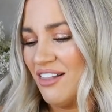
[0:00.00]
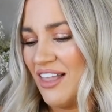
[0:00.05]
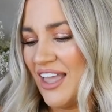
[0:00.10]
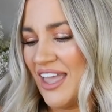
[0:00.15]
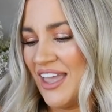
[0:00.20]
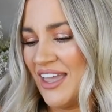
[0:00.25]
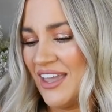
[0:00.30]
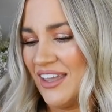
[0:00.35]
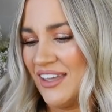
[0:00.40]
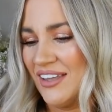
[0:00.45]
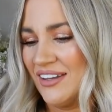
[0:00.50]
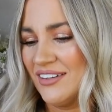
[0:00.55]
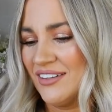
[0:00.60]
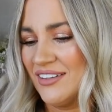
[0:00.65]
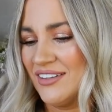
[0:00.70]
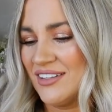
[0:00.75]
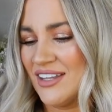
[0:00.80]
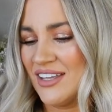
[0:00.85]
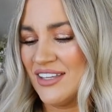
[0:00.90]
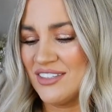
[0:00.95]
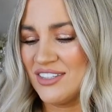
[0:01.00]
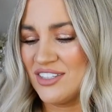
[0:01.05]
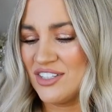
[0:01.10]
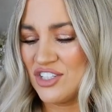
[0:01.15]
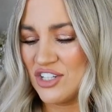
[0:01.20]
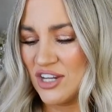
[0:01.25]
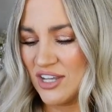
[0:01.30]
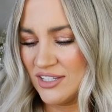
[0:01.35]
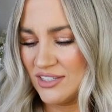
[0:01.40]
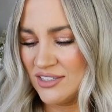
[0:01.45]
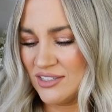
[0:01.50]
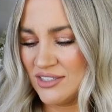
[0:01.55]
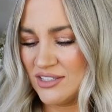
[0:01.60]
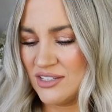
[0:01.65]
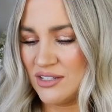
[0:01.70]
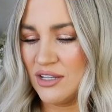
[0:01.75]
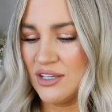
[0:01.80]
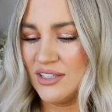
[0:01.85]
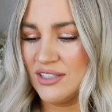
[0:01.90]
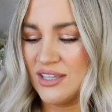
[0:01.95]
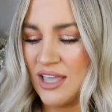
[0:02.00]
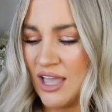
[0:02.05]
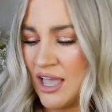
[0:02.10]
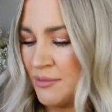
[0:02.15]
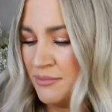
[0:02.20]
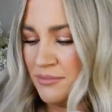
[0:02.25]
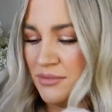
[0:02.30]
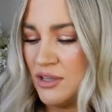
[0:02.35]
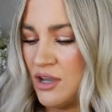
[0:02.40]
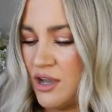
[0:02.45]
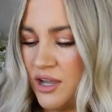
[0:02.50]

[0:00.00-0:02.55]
and it's just, I